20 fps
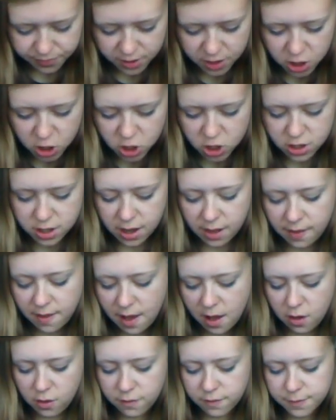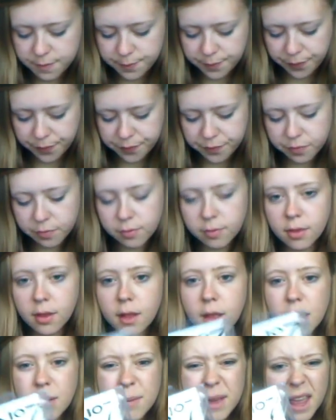Should have turned that off.
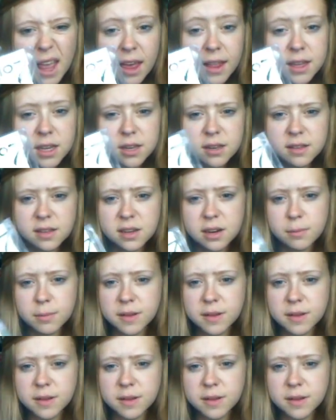But yeah, this is the number